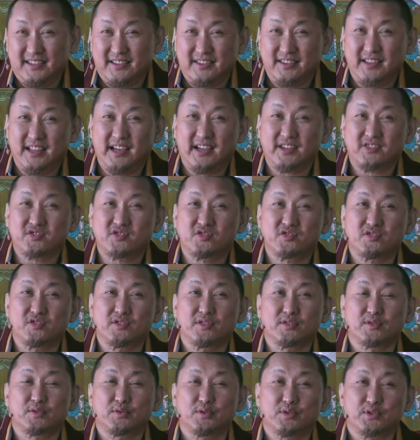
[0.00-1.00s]

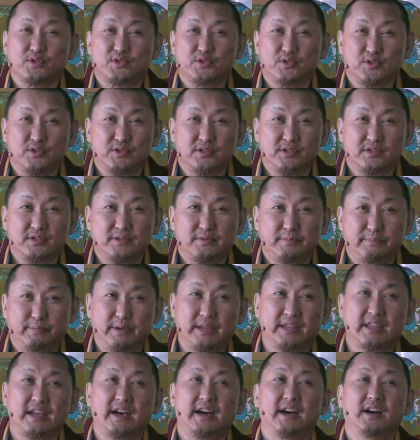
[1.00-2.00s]
Natural questions
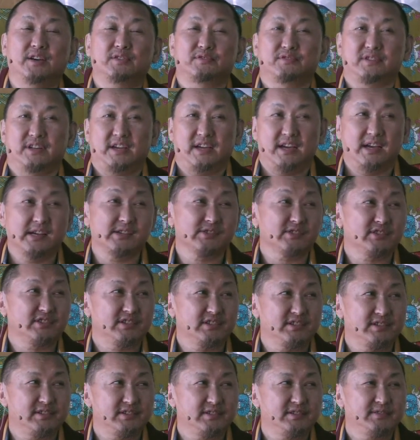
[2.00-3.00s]
without
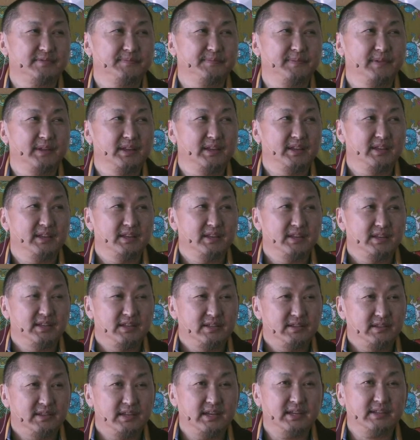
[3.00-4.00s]
answer,
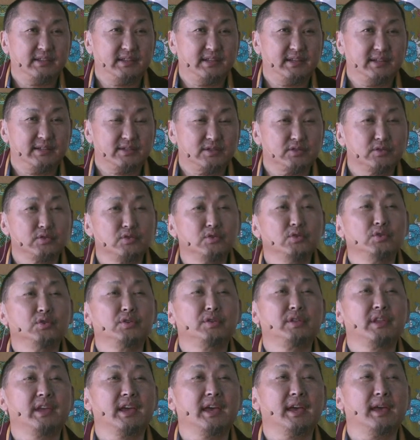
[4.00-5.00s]
then there's
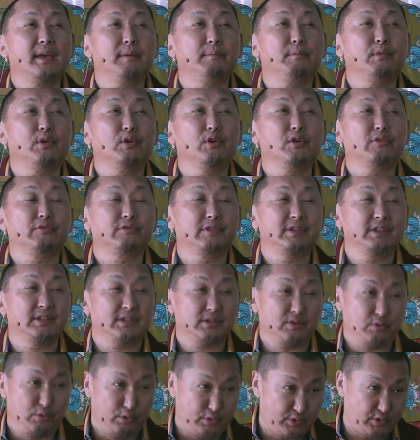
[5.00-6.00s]
no name of
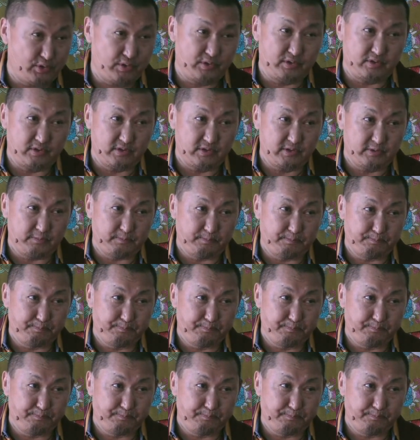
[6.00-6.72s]
the questions.